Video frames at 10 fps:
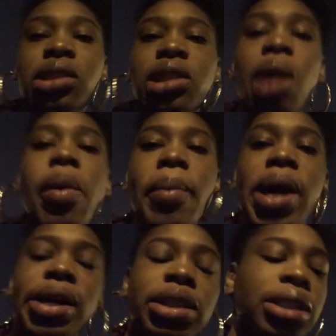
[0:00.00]
And I'm a
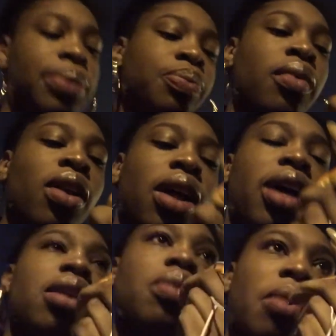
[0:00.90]
mess.
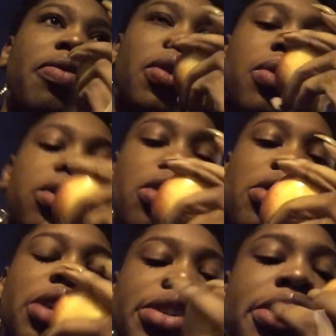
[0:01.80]
Like, I didn't put my phone in the
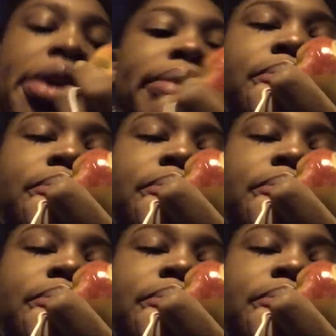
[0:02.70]
charger last night.